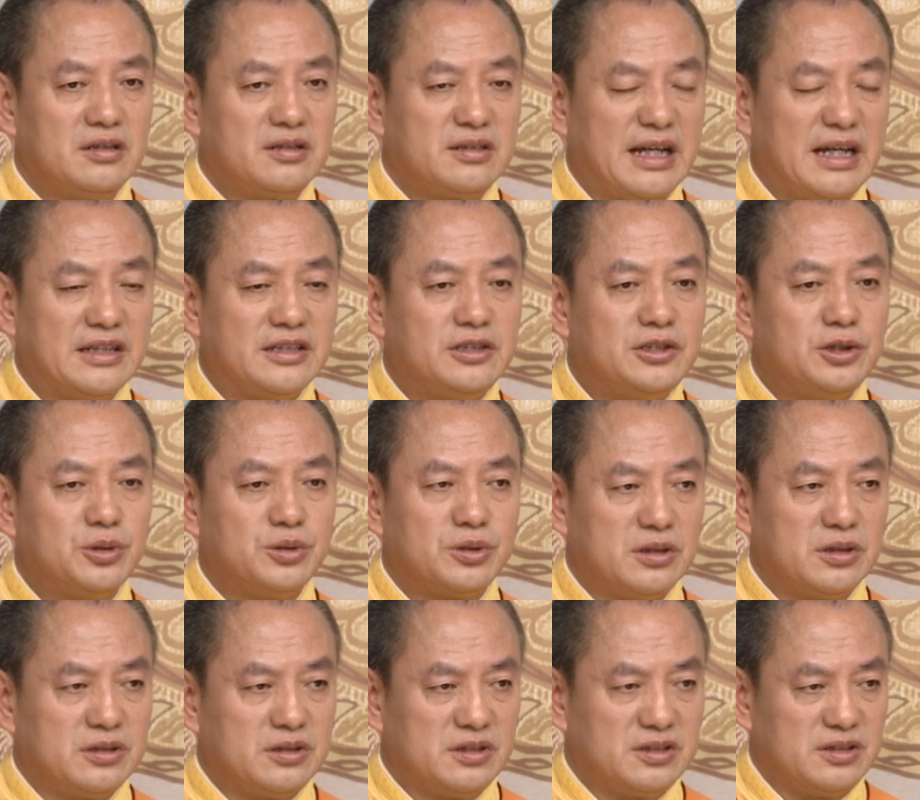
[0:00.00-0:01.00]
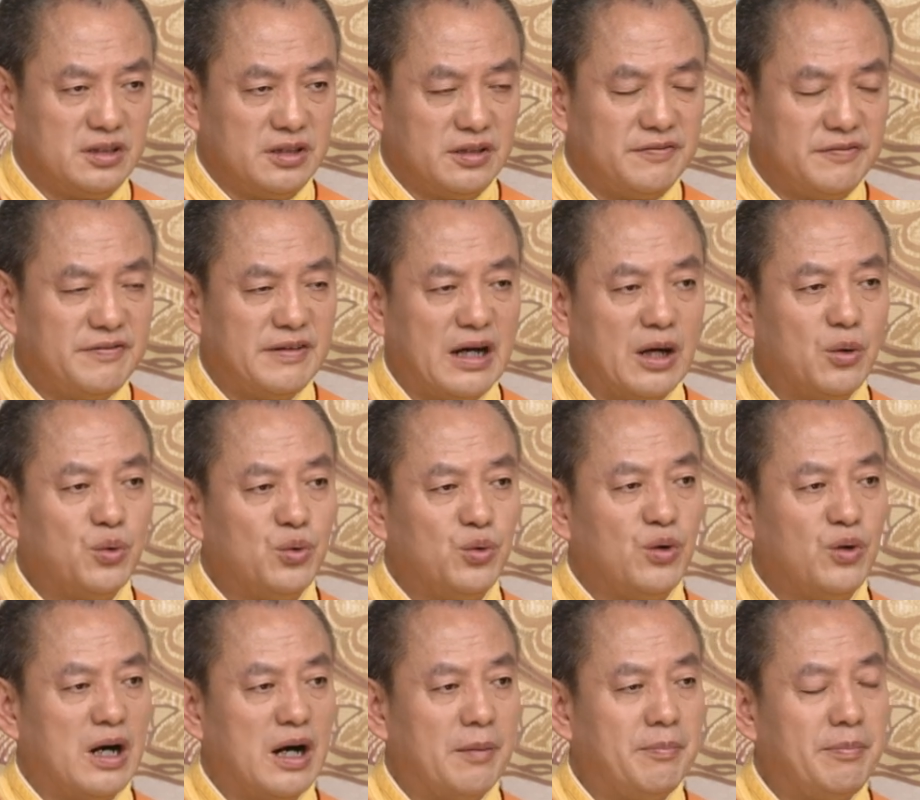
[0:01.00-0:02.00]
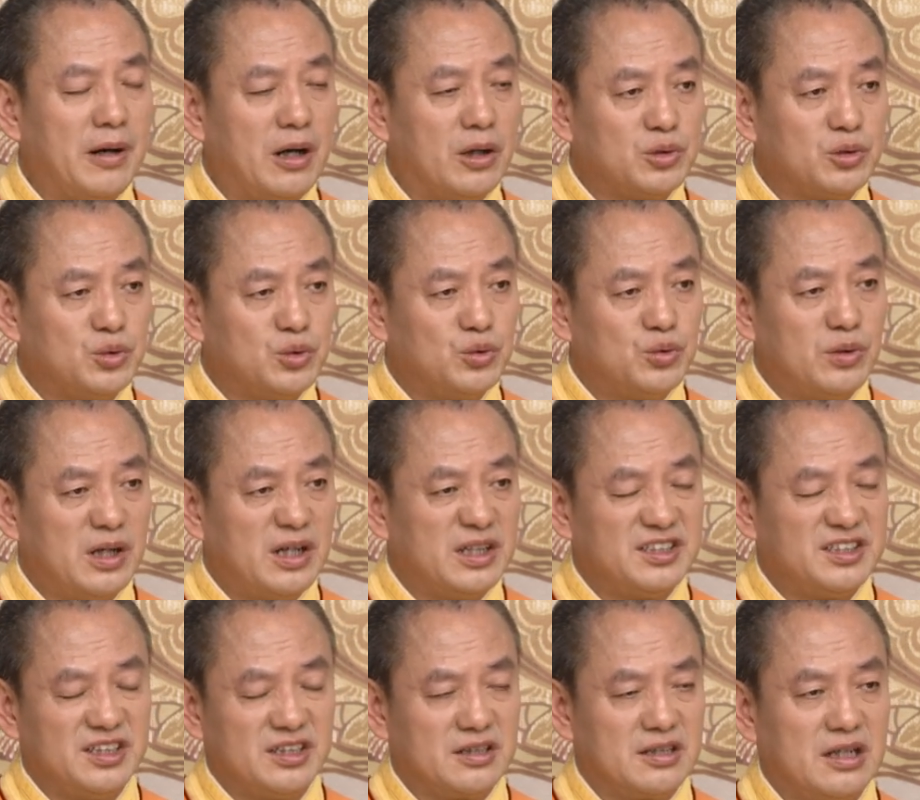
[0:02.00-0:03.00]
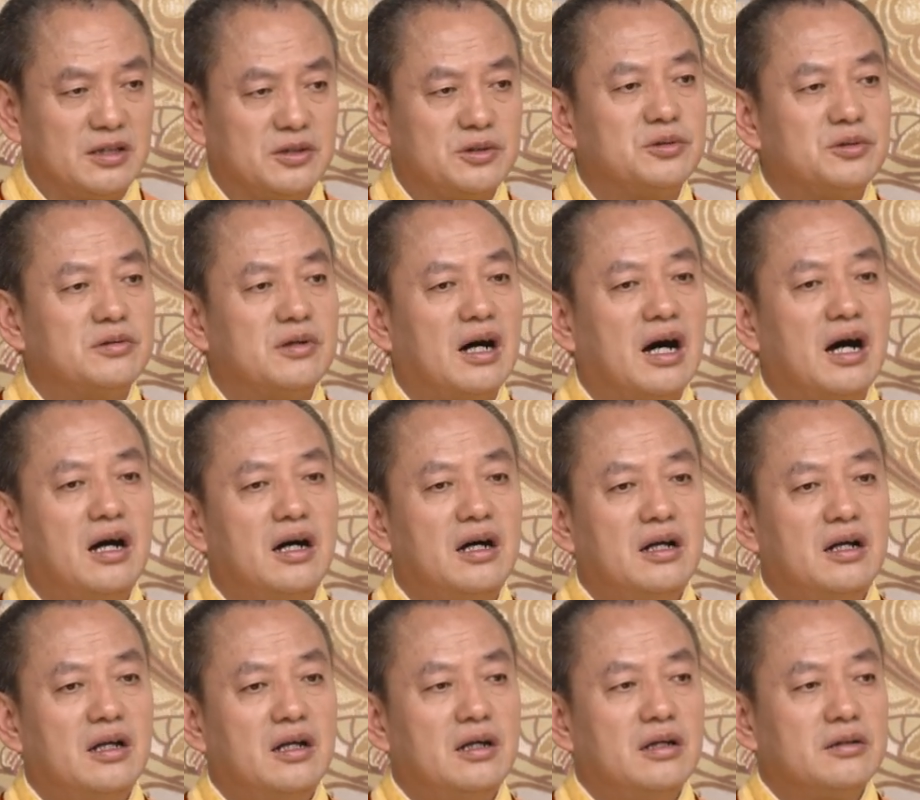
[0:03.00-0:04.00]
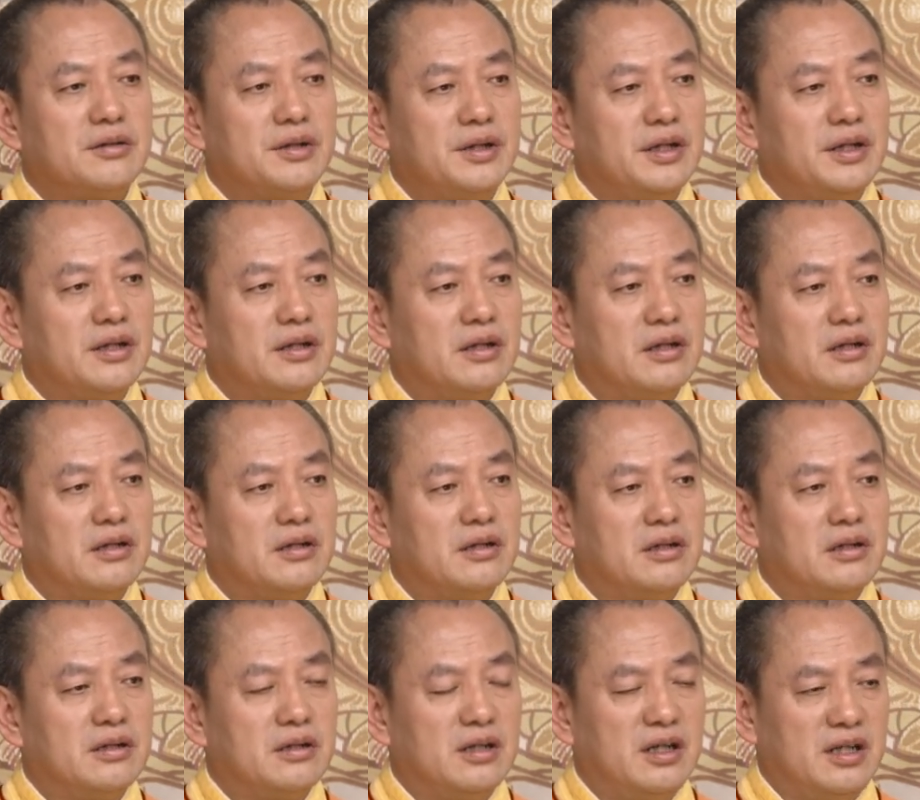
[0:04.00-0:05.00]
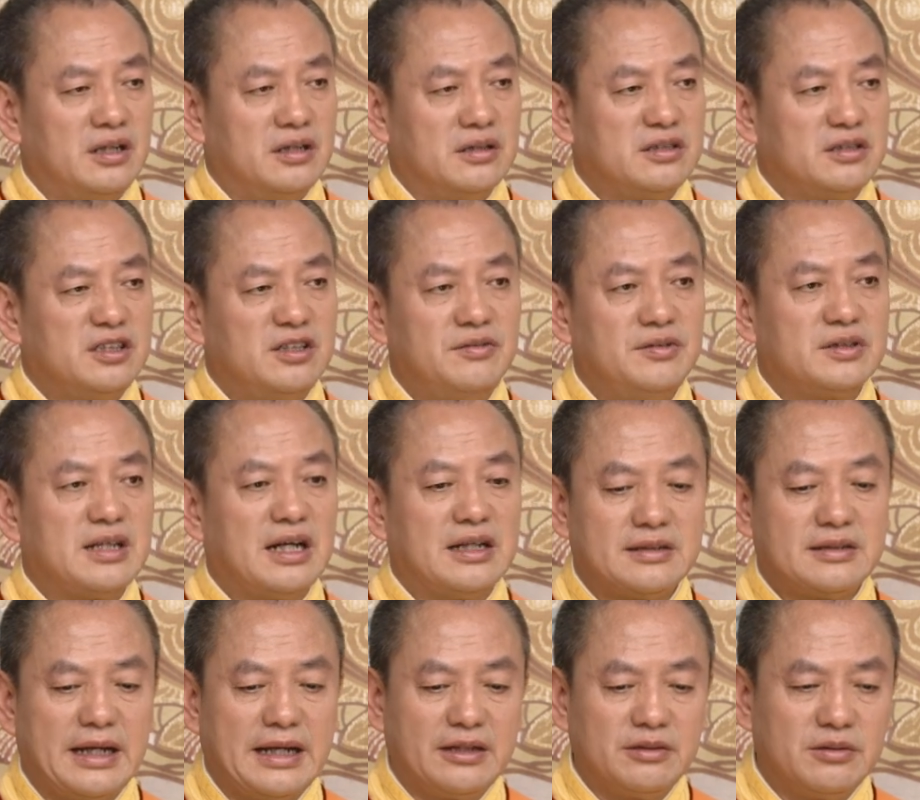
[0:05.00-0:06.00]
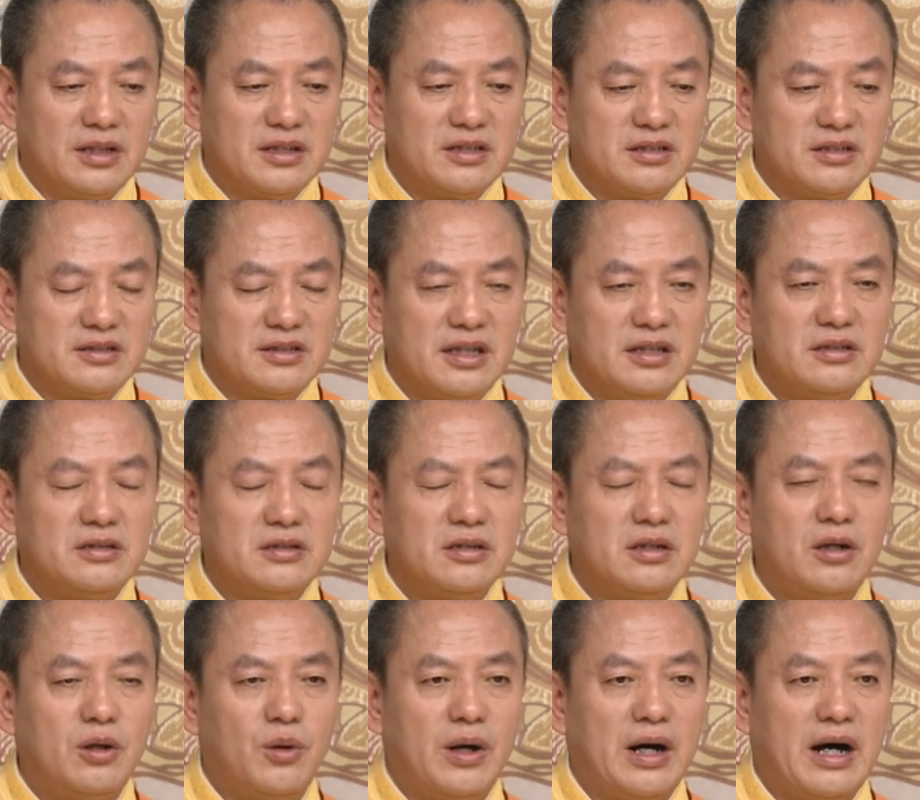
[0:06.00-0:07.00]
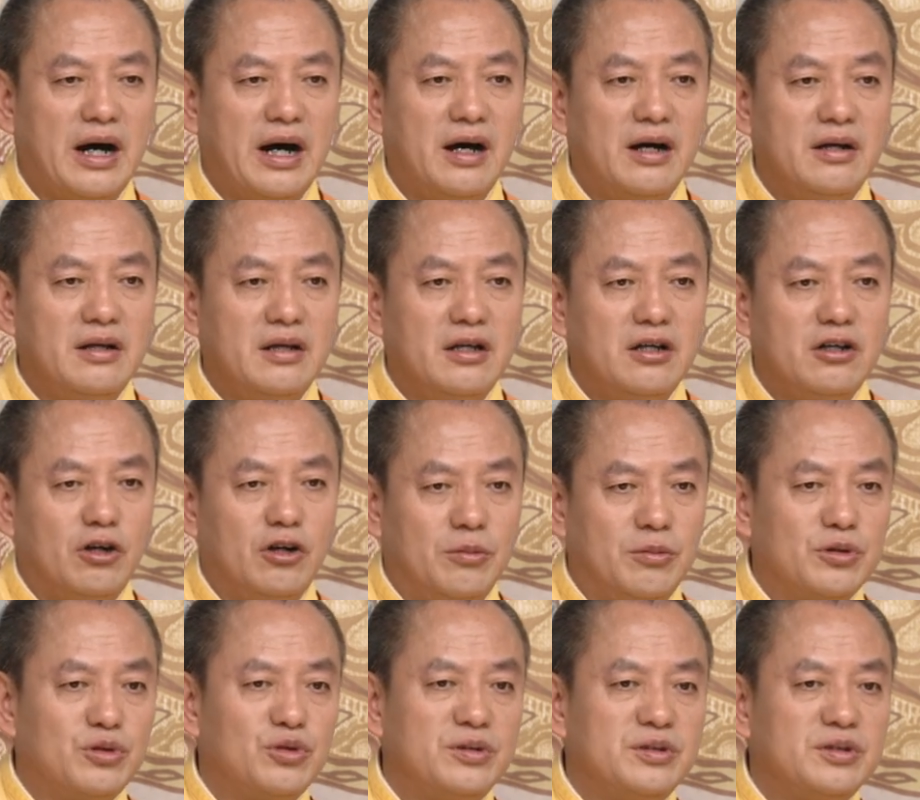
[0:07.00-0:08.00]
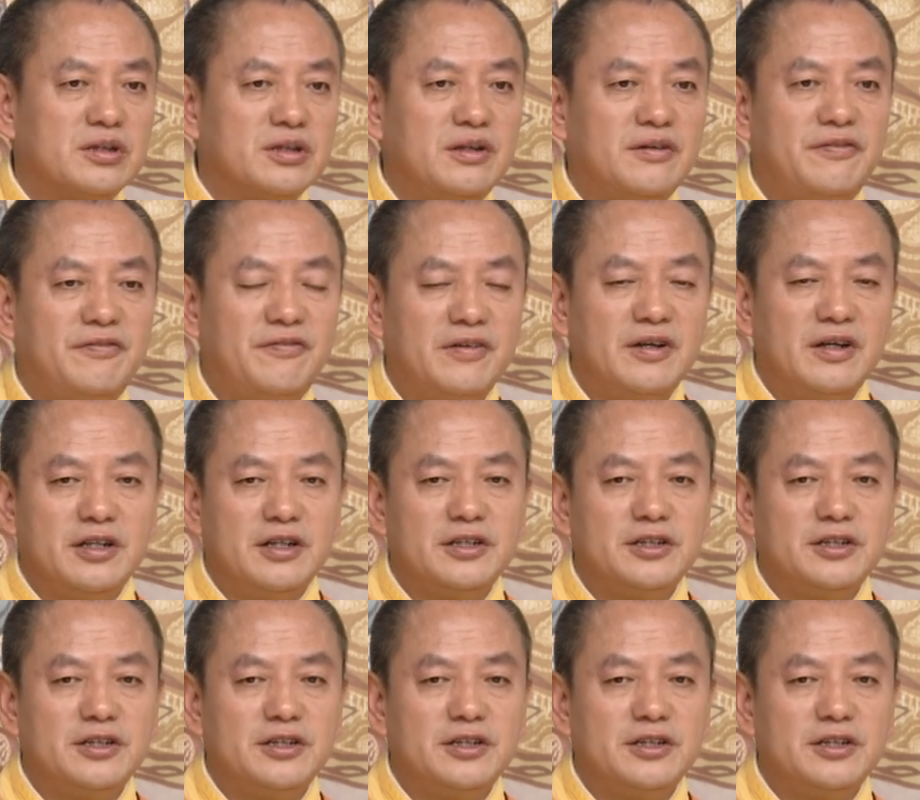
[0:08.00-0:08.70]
that have been used or worn for a long time. After wearing a Dharma treasure for a while, as an ordinary human,